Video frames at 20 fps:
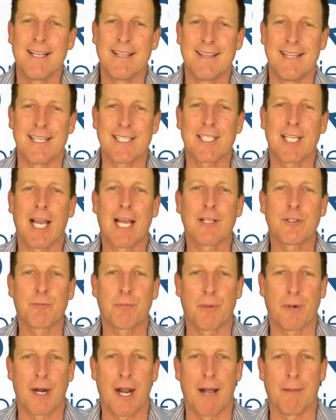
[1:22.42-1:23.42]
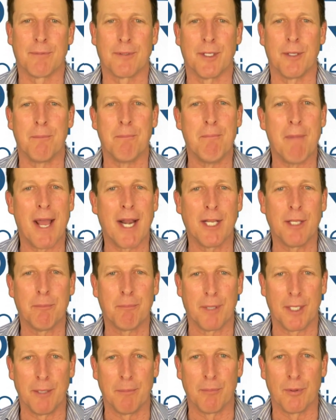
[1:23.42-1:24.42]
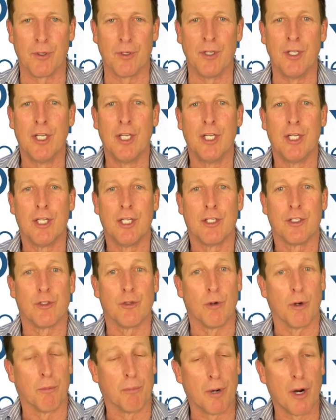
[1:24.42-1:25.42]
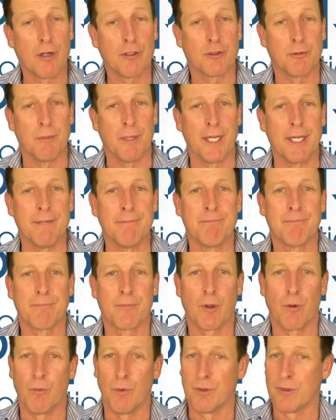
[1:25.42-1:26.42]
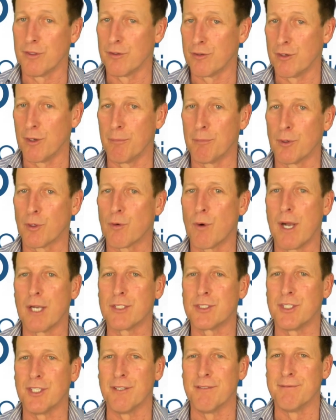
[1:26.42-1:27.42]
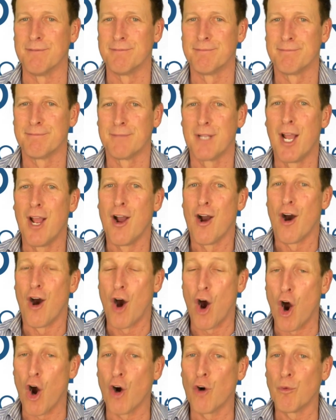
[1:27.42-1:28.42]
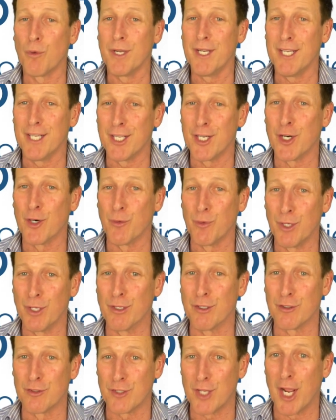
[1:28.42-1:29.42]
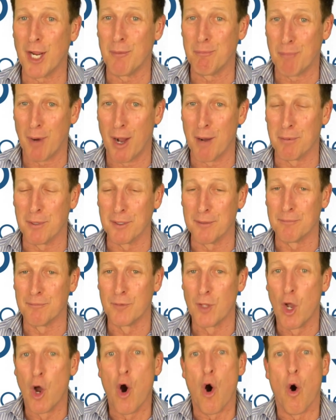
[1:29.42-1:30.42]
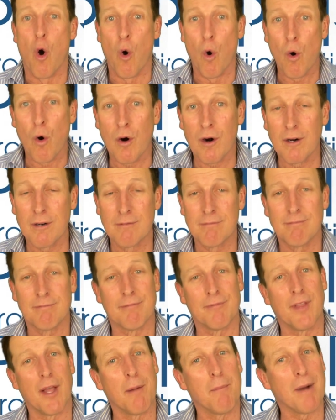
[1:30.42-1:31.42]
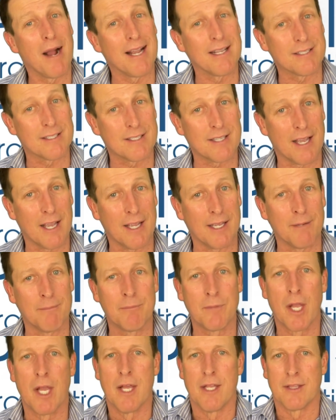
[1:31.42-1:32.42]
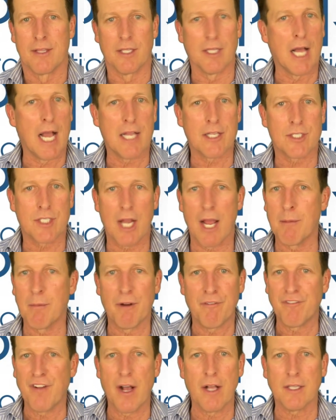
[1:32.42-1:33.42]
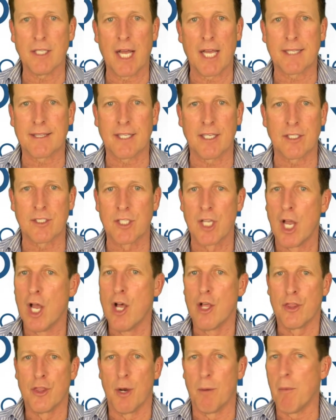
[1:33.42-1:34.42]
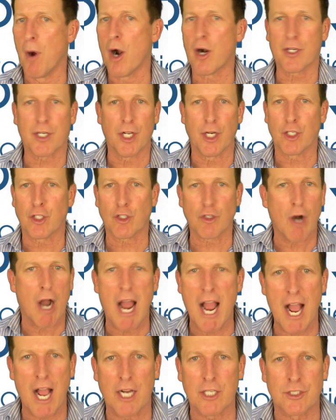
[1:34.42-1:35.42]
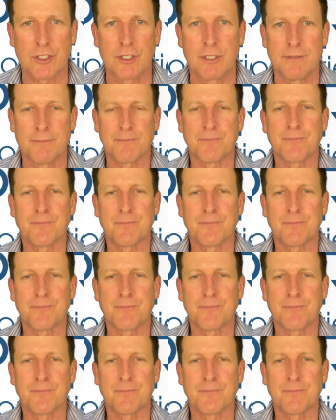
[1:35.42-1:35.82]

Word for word: This has prompted many people to approach me with the simple question, are we in a real estate bubble? Or they might say, the last time it felt like this, the market crashed.